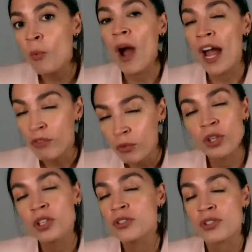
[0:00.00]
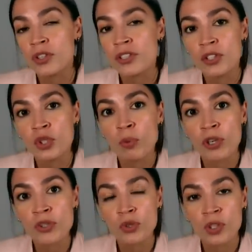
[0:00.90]
I have real concerns that
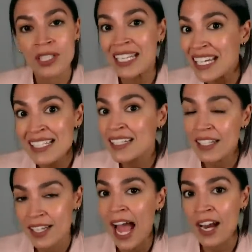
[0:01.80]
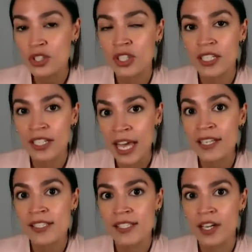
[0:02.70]
2.2 trillion isn't actually going to get
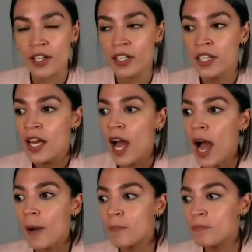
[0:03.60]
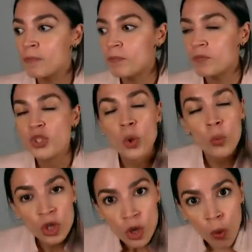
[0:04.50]
us there. Um, so
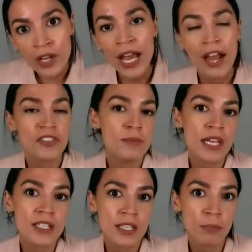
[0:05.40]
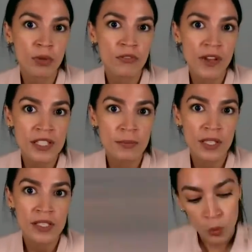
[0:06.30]
we're going to have to make deeper
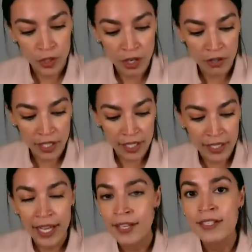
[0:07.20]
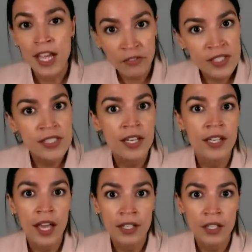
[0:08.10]
investments. We are in a
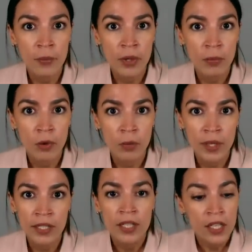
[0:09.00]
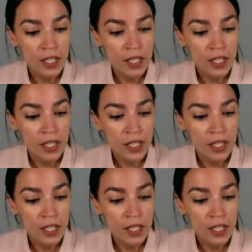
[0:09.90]
devastating economic moment.